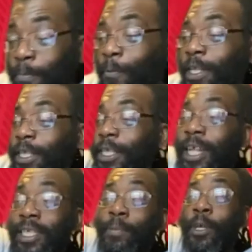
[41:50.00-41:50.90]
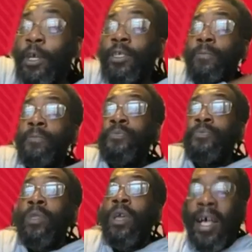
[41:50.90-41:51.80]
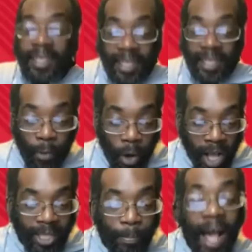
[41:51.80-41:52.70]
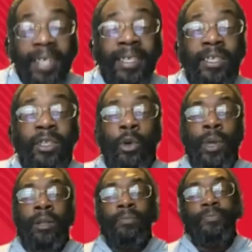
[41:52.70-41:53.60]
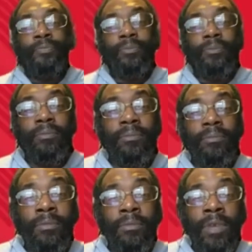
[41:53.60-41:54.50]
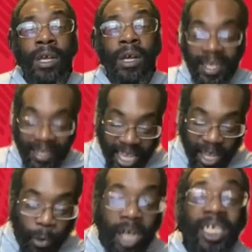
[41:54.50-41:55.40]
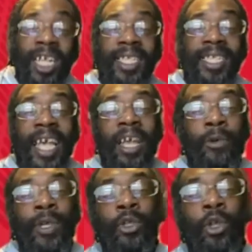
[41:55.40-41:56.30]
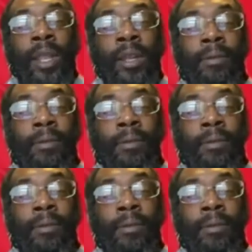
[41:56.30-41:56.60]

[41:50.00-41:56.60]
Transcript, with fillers: before you interject is because I see what a Spice is doing. I see what a Shenseea is doing.